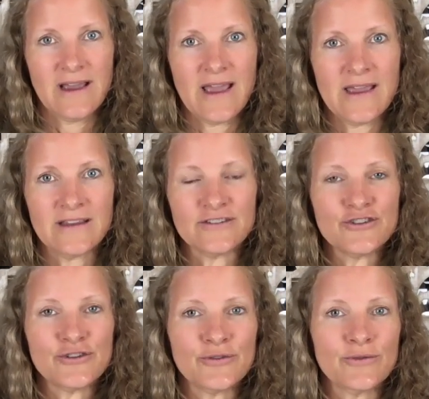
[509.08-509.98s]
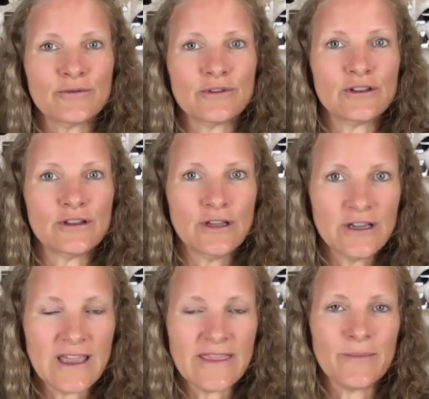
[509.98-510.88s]
and to
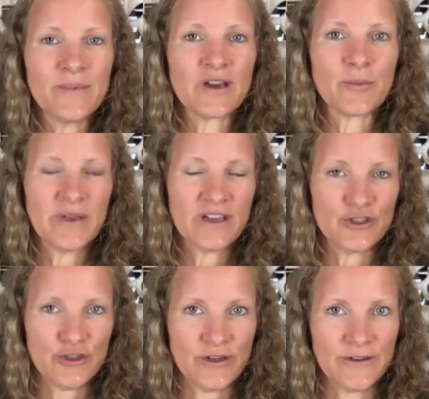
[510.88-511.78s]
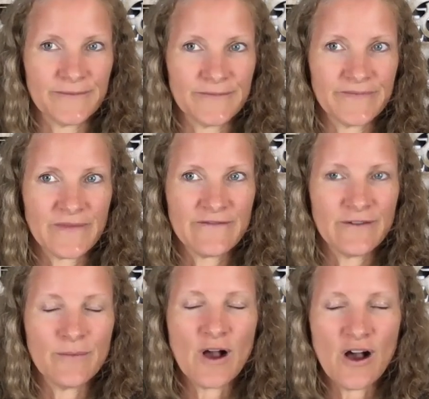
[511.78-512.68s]
look at the bigger picture
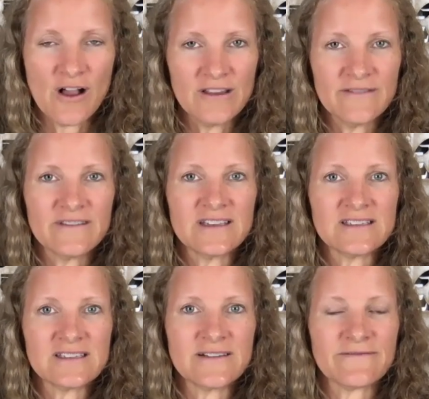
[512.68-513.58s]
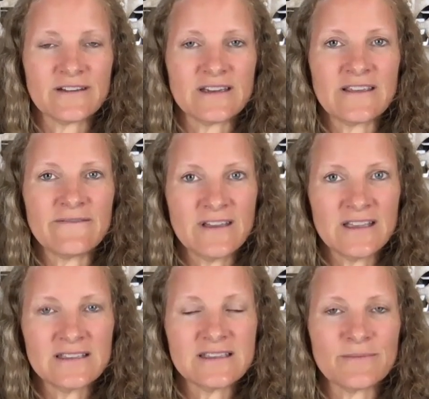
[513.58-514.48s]
from all of these different
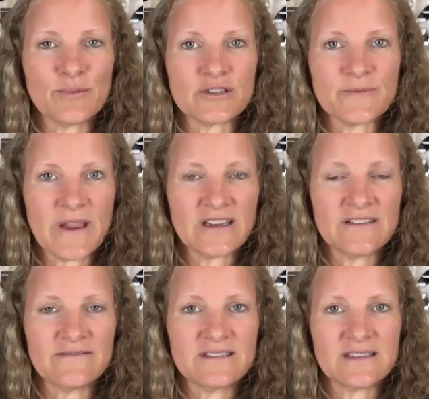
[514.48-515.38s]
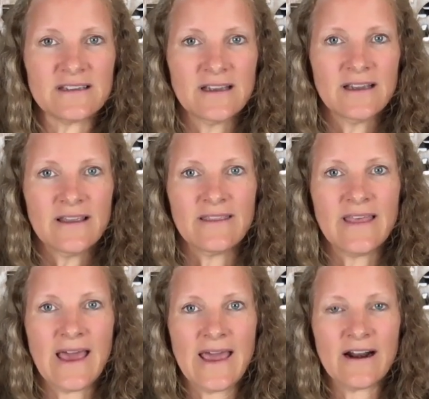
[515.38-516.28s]
events and perspectives
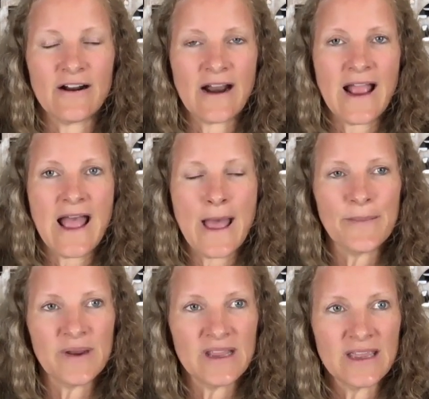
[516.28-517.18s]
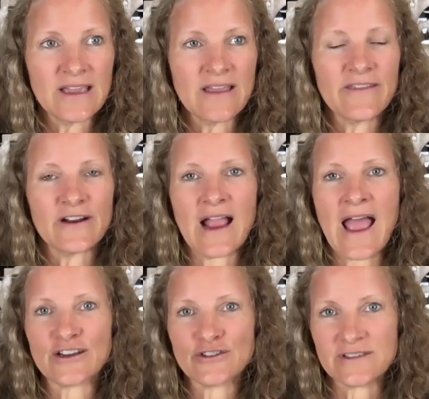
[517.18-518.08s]
that are happening. They're
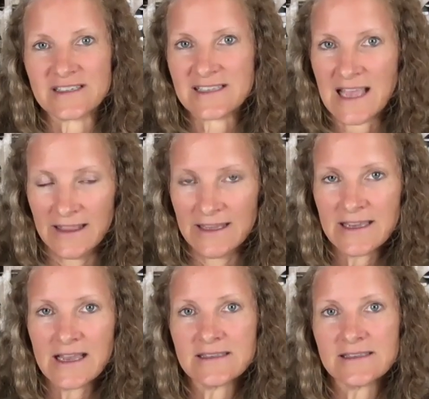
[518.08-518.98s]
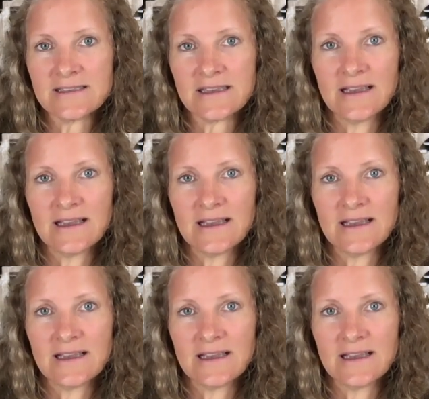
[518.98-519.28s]
actually telling us